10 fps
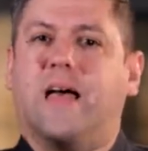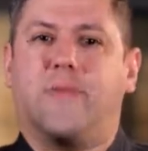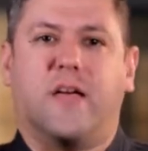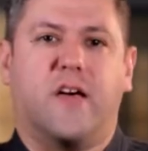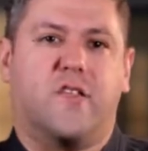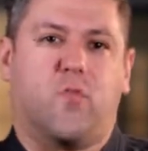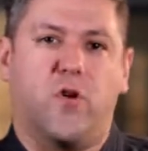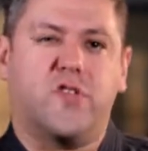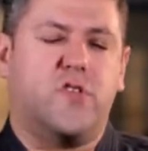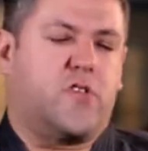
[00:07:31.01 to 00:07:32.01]
Because
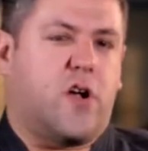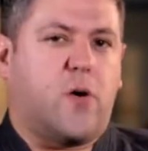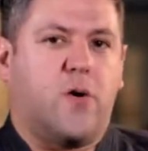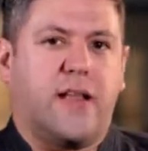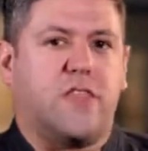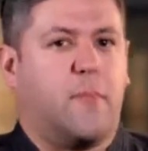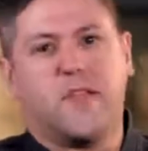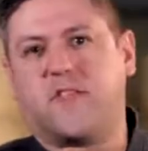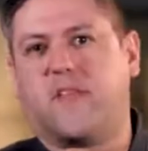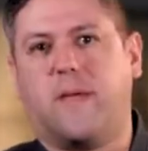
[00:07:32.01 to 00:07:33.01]
once you start going down the
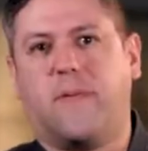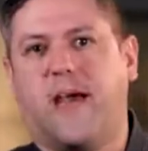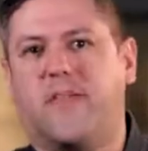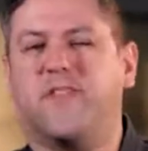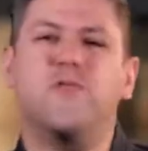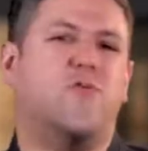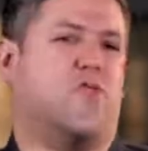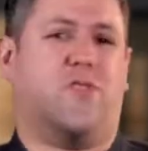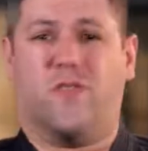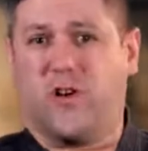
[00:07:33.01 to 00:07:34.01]
mudslinging path, you
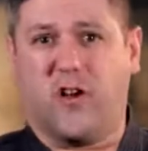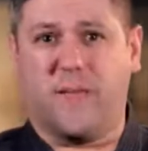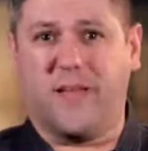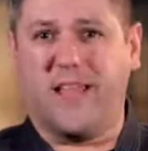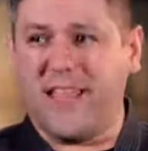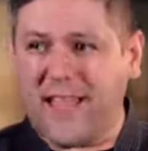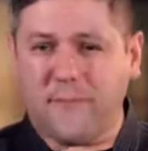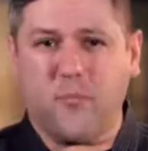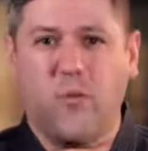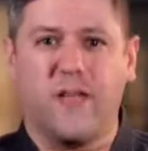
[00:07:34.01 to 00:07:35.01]
lose your own argument. And at
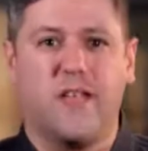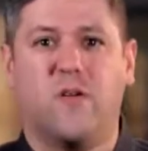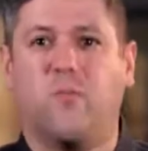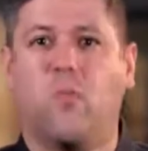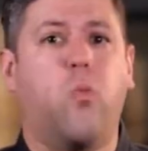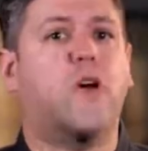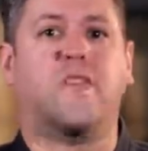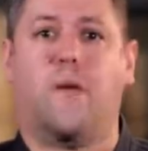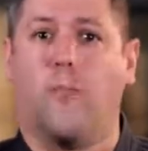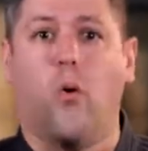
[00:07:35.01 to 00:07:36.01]
that point,
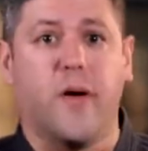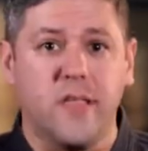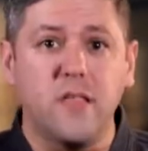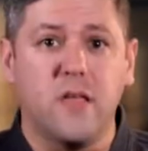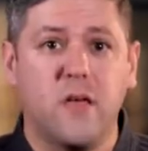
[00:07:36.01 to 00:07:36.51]
what's the point?